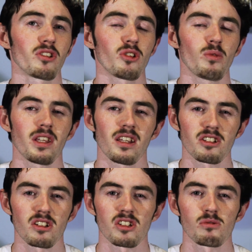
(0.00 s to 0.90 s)
I don't know whether
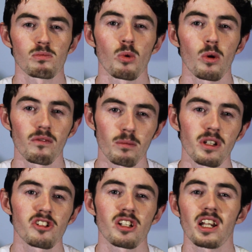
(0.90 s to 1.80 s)
that's because there was more
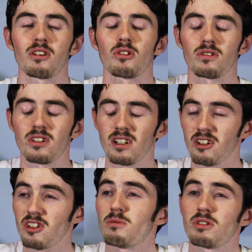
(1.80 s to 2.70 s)
information, and of course
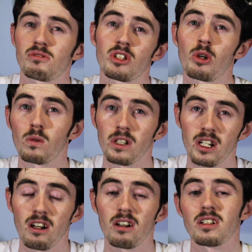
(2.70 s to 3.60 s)
because I was using the older
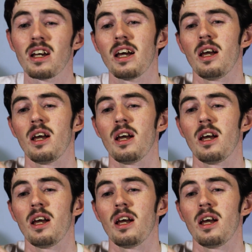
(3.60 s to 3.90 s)
card,